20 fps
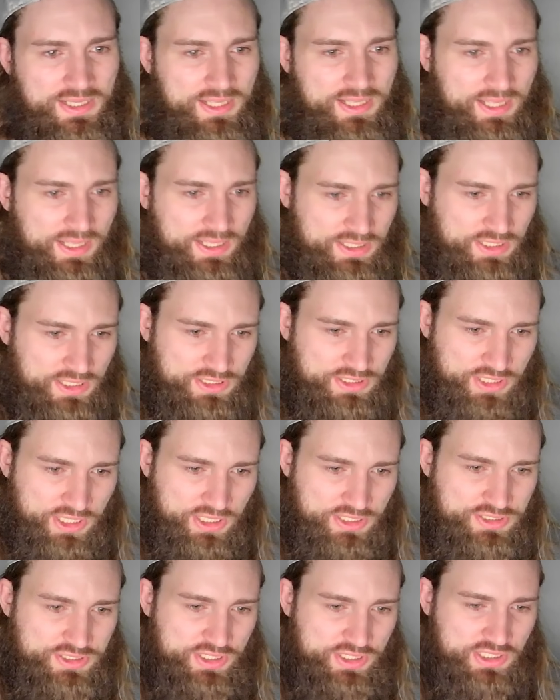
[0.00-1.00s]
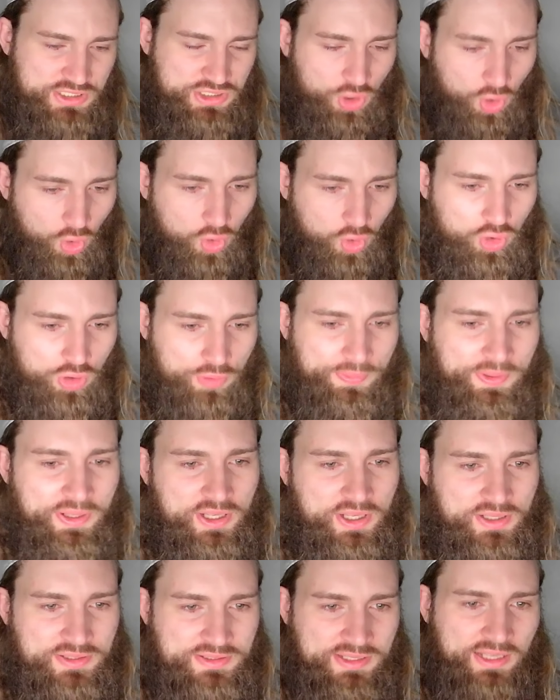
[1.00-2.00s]
It's hard
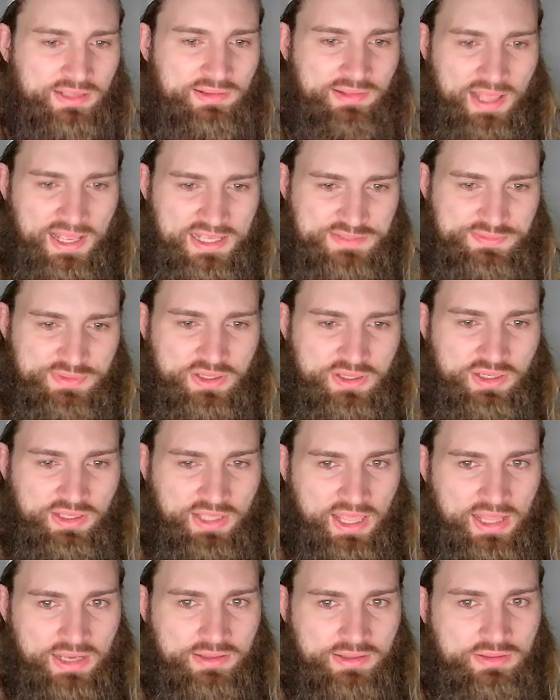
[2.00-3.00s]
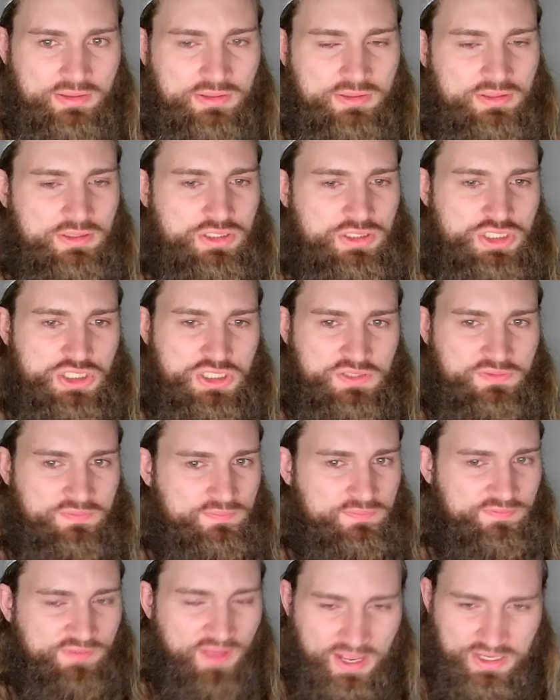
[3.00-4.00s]
because, like, Lazman, again, she's
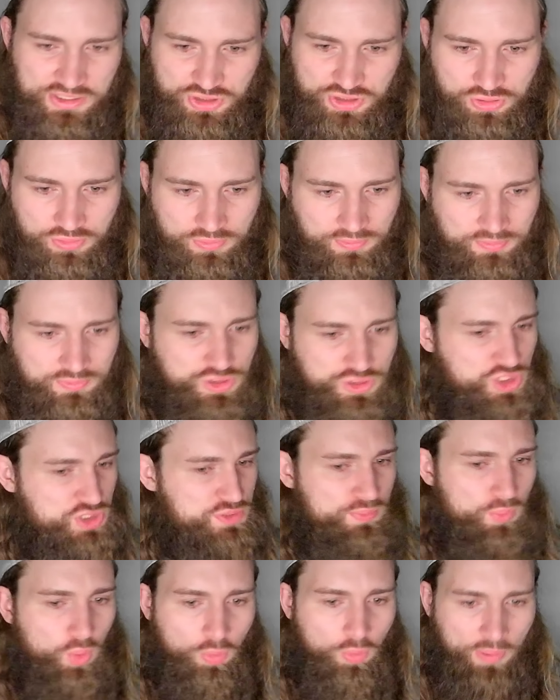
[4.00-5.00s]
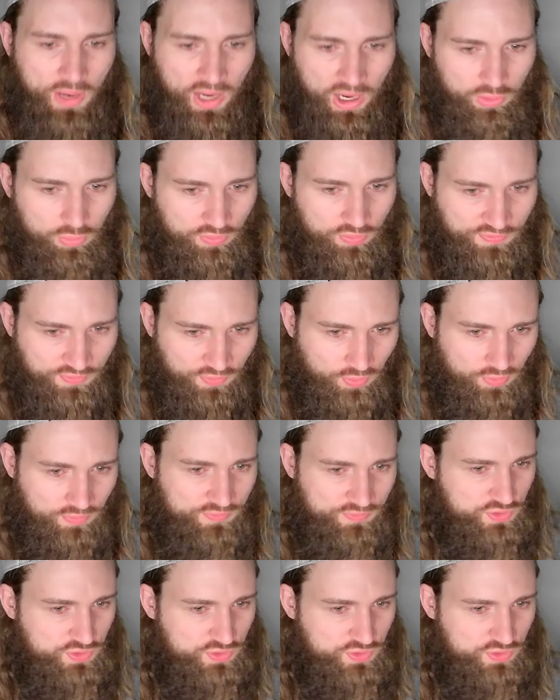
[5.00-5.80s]
faster, she's more powerful, for